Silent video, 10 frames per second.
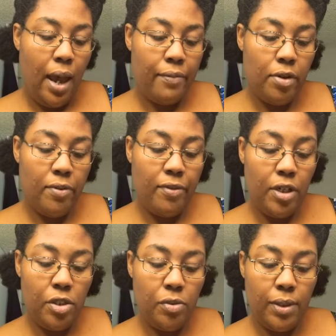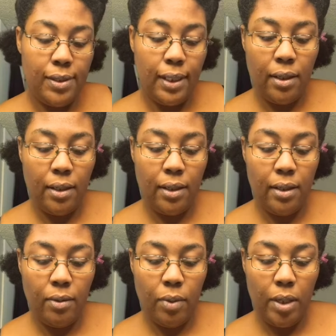After you've finished rinsing,
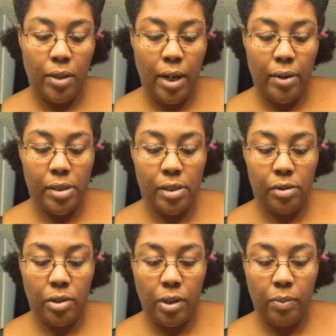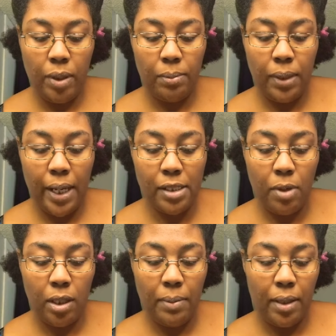while your hair is still soaking wet, apply a
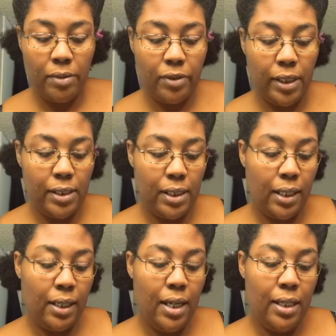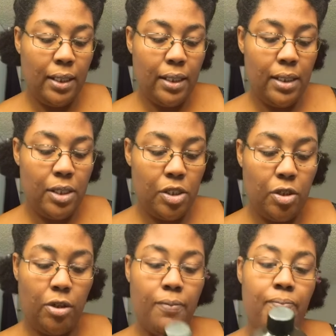small amount of cleansing
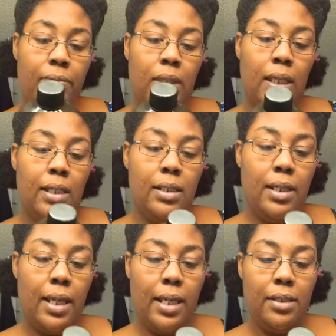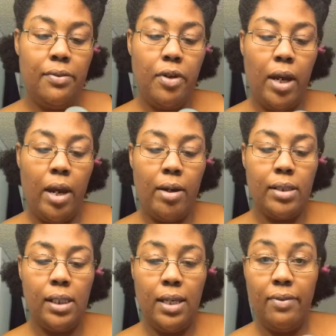conditioner to the ends of your hair
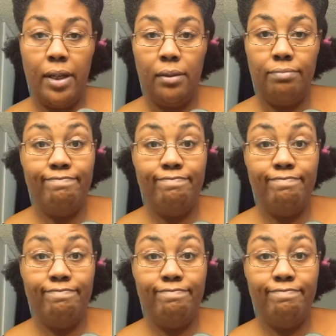as a leave-in.